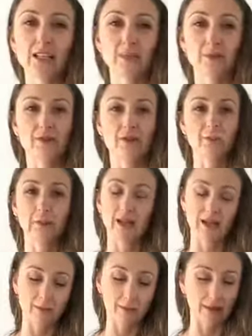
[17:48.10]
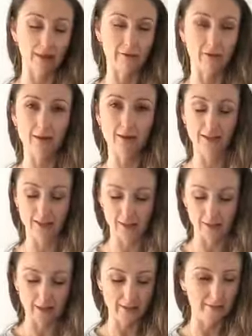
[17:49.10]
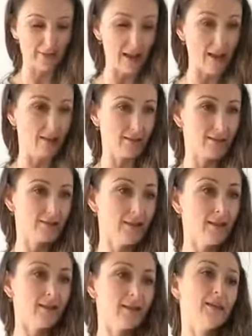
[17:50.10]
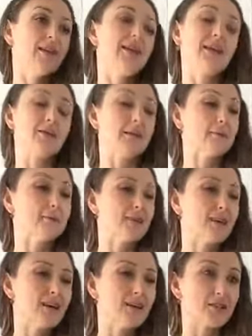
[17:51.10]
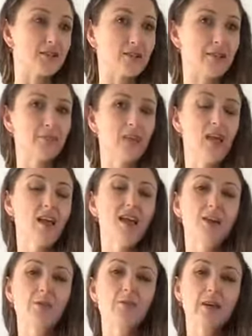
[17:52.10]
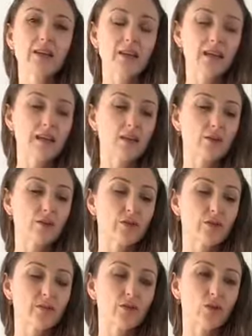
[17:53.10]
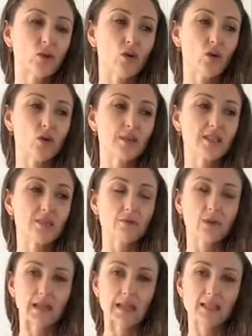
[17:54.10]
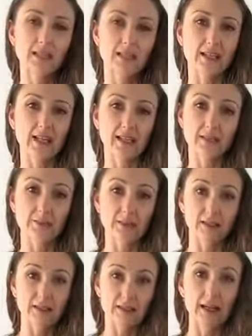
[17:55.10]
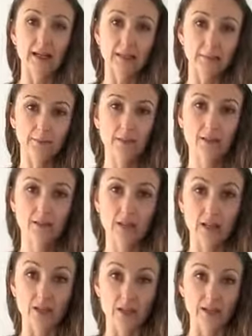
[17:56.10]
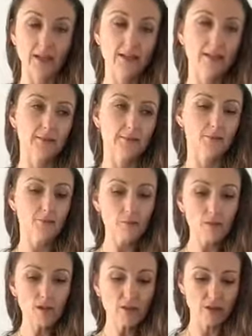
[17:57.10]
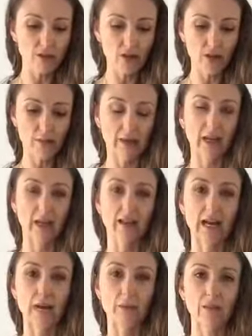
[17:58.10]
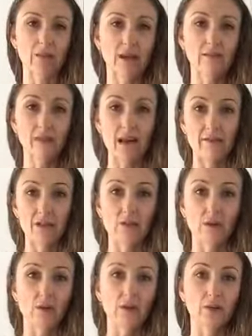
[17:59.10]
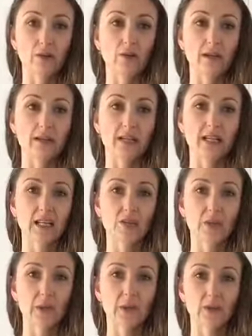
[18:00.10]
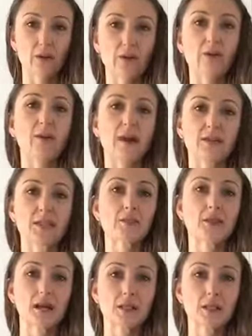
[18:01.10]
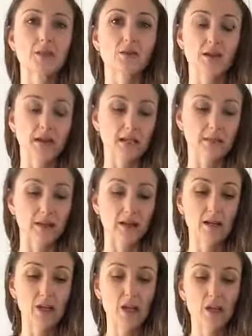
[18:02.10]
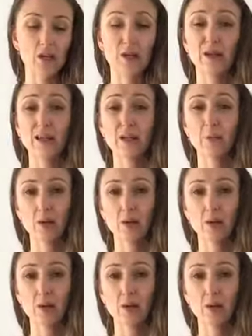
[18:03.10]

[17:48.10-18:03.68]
before picking bloody rocks out of his knees. Anyway, other story. Really good for psoriasis and eczemas, tea tree is. So you can pair that with like lavender oil and tea tree oil if you have psoriasis or eczema. You can either put